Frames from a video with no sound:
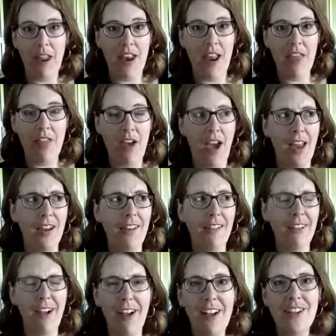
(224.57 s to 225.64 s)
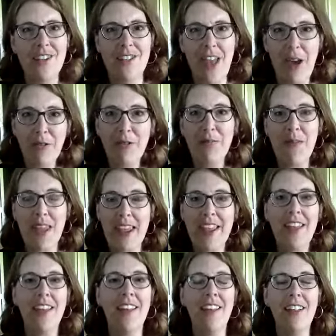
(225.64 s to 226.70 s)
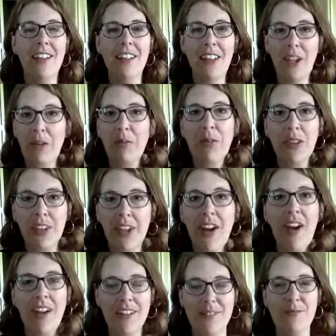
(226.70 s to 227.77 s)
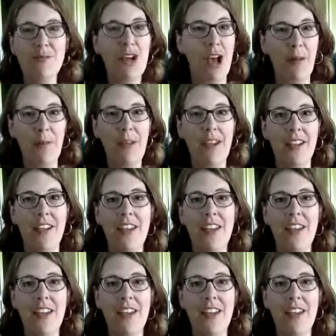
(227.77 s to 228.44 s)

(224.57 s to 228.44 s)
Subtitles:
And I thought, gosh, that would make like a really awesome topic